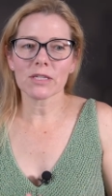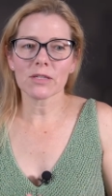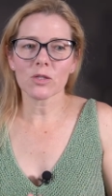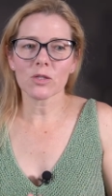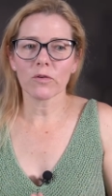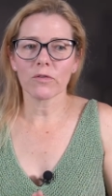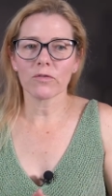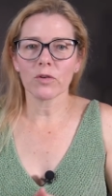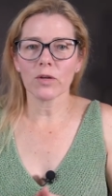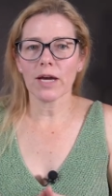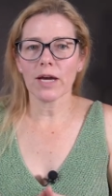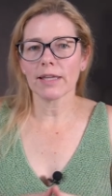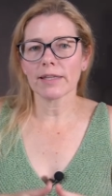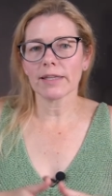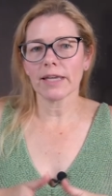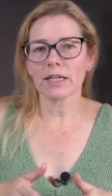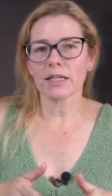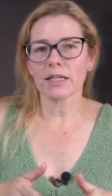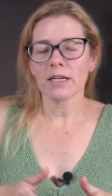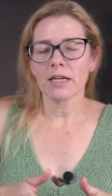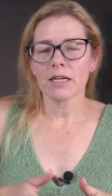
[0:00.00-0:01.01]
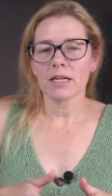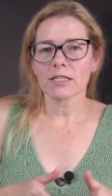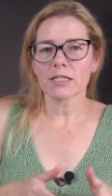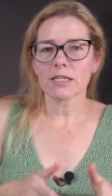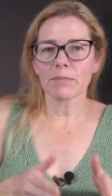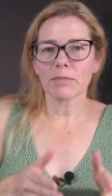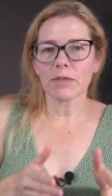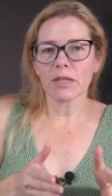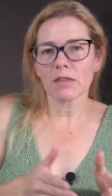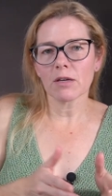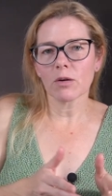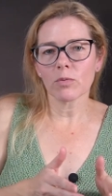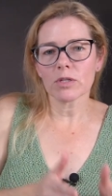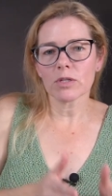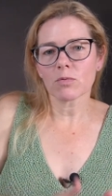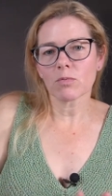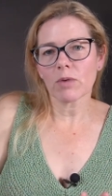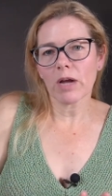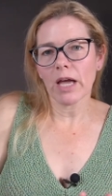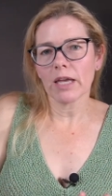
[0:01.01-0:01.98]
So if you had like something that
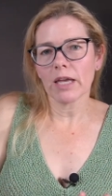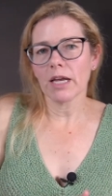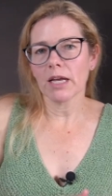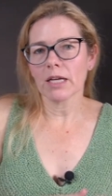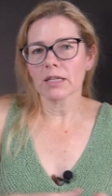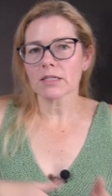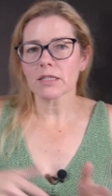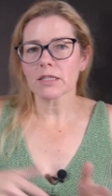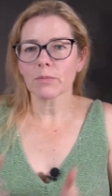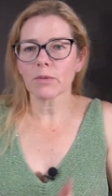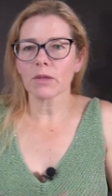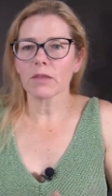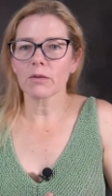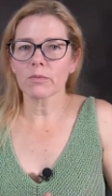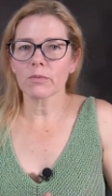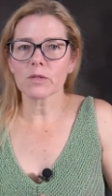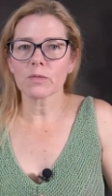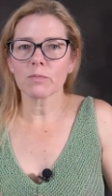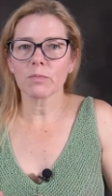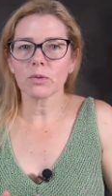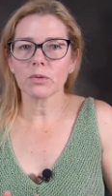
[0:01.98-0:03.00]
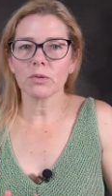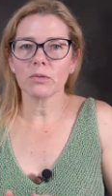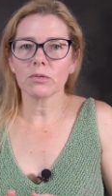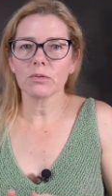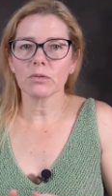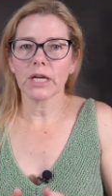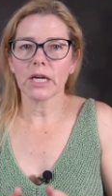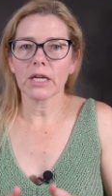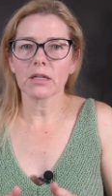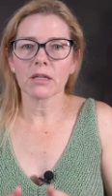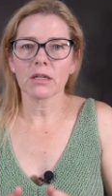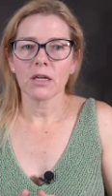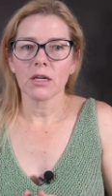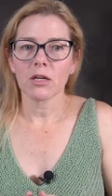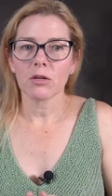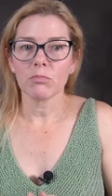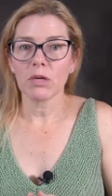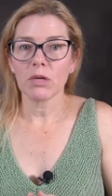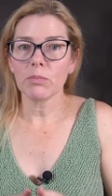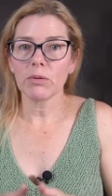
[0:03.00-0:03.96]
was red and something that was blue, like
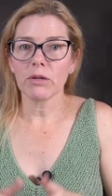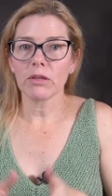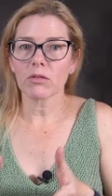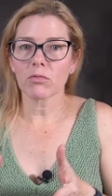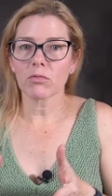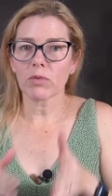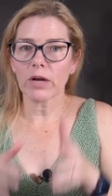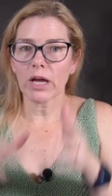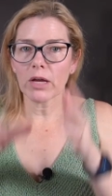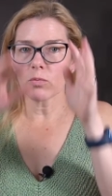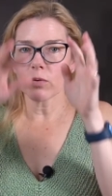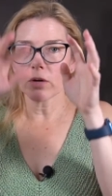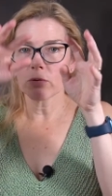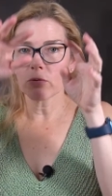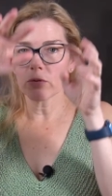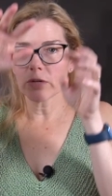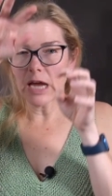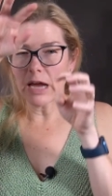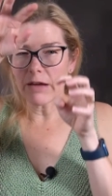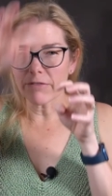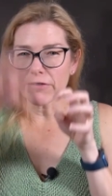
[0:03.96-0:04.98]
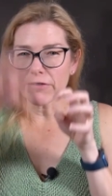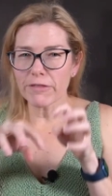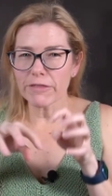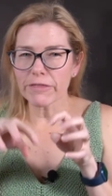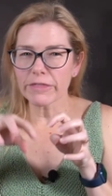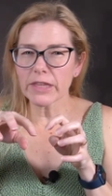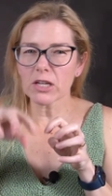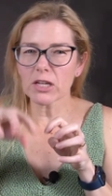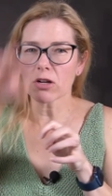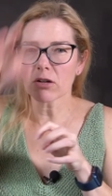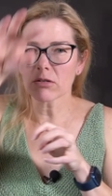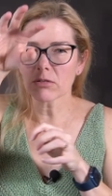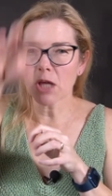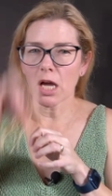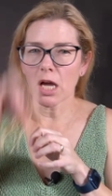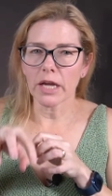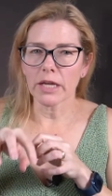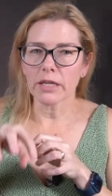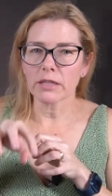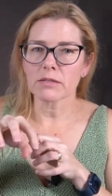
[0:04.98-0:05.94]
maybe the red one would have thicker
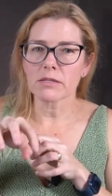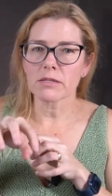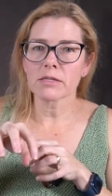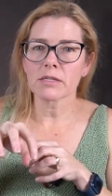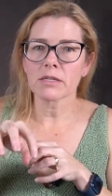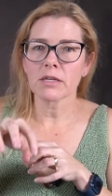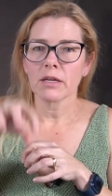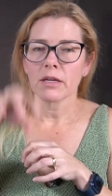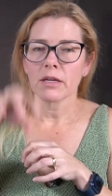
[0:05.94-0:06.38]
lines,